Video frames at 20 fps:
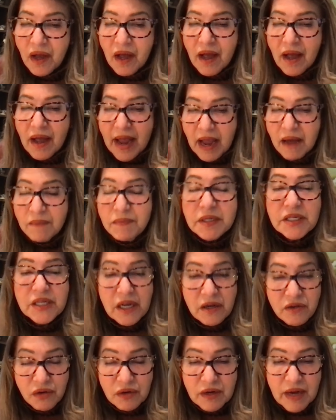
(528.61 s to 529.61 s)
Amnesty
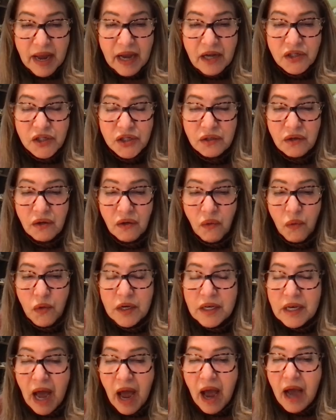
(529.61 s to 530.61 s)
International would
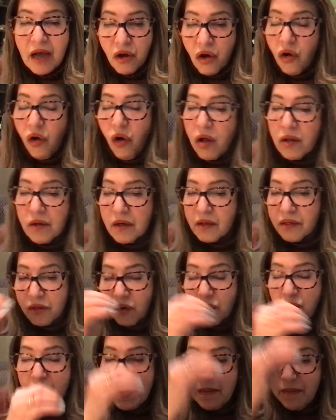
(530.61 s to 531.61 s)
not call it the
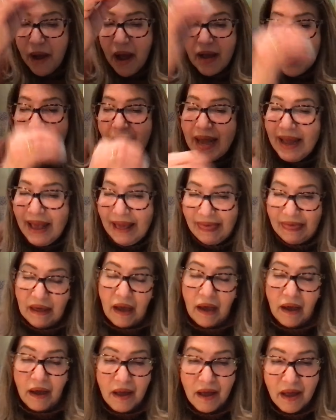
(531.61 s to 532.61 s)
Reebok anything.
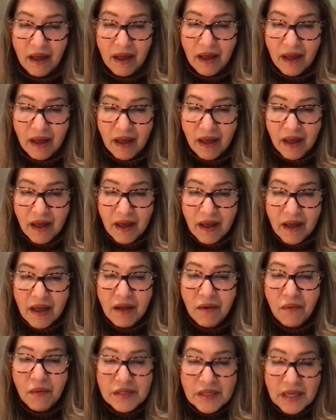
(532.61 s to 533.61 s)

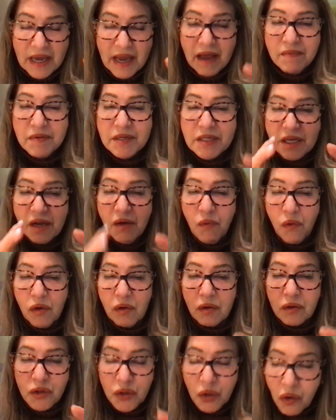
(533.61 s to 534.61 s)
It was the Amnesty
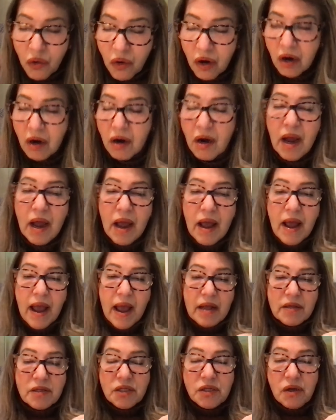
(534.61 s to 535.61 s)
World Tour.
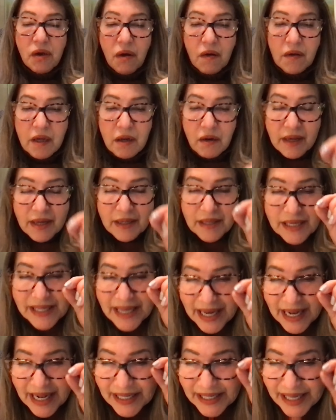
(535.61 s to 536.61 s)
And so, you get this
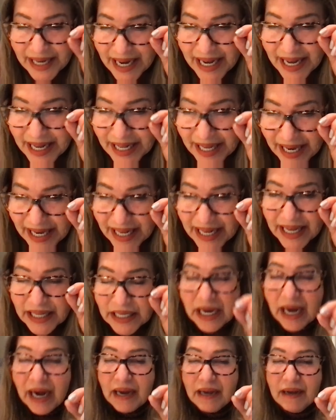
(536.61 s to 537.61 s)
little teeny
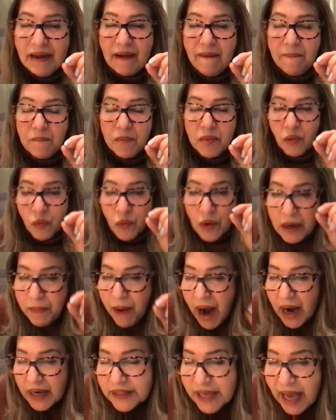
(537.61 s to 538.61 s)
tiny
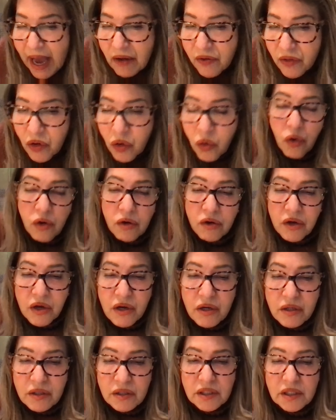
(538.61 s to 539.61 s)
Reebok down in the corner. You
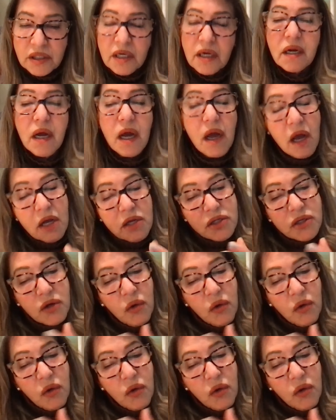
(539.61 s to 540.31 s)
couldn't see it. So